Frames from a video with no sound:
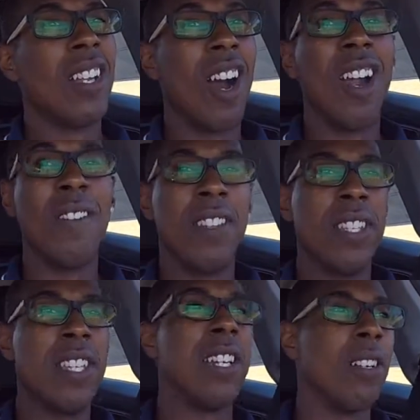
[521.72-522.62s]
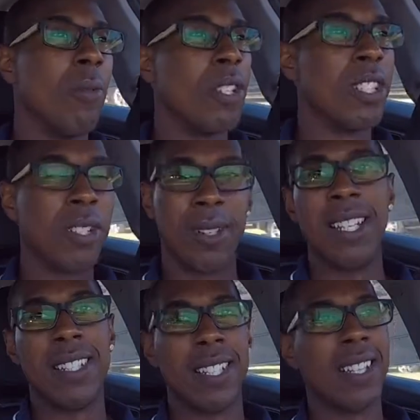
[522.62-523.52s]
Car of the year, which is
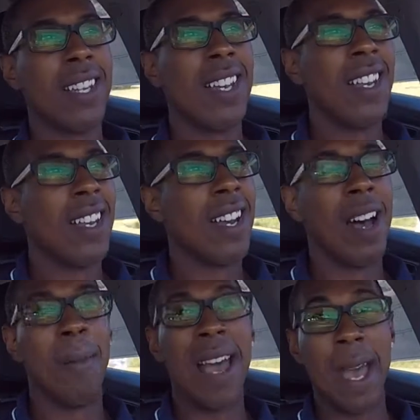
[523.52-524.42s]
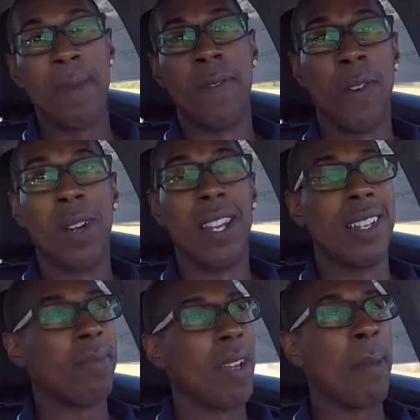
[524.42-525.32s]
crazy. I'm happy for it.
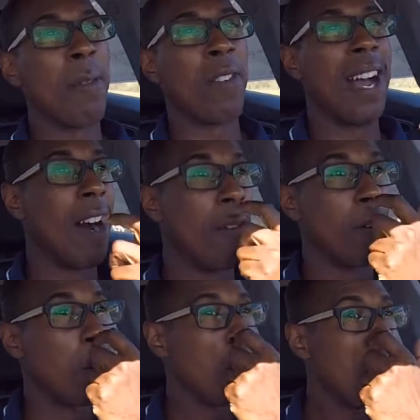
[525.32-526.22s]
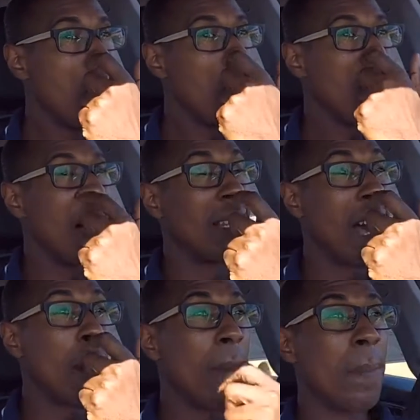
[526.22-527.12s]
I'm happy for Alfa. A
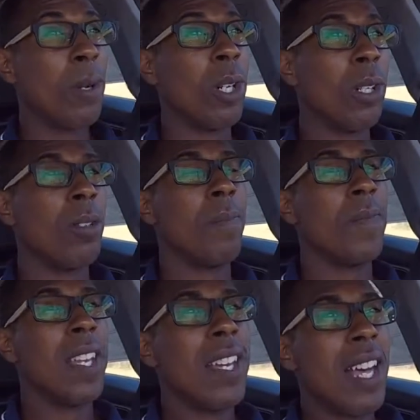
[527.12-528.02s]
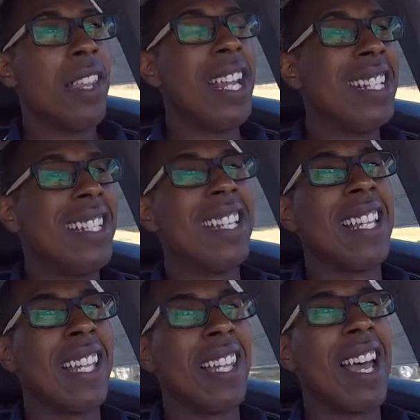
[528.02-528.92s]
lot of people, they
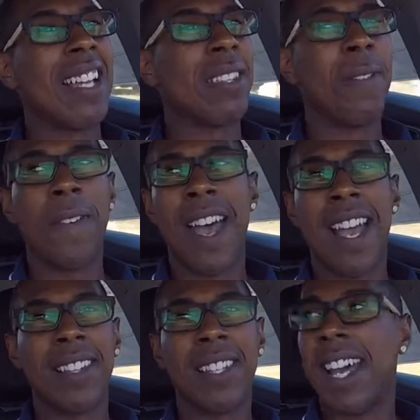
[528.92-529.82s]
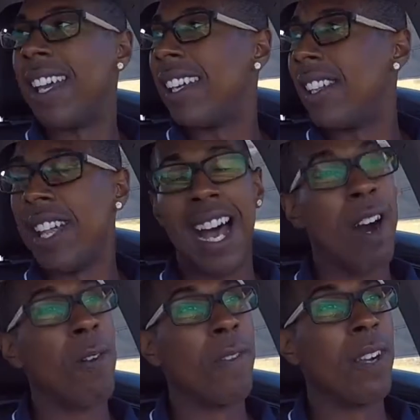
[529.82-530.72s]
didn't like the fact that the
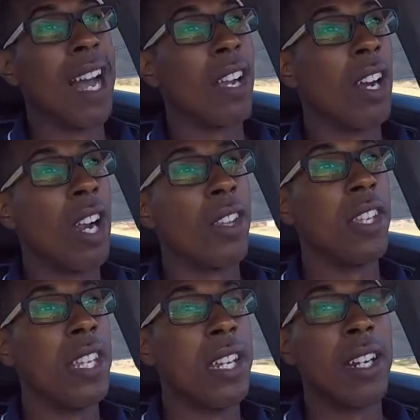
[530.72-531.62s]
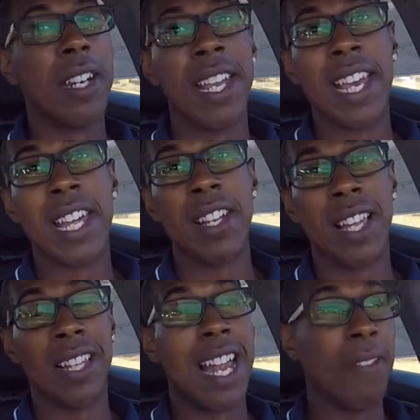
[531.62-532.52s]
Alfa got car of the year, and
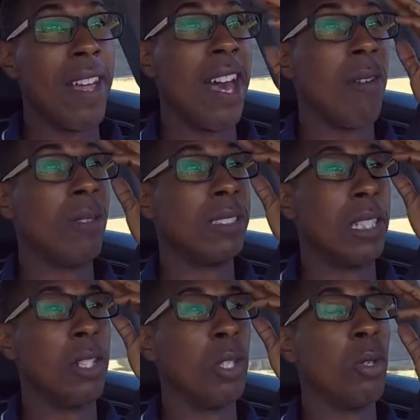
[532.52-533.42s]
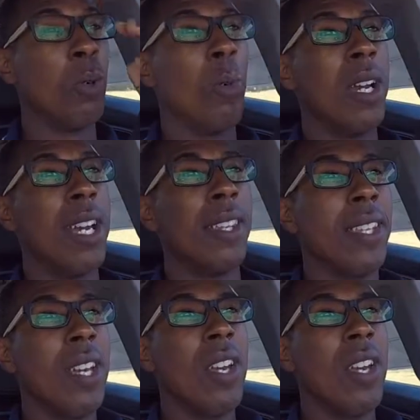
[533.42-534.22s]
a lot of that was to do with,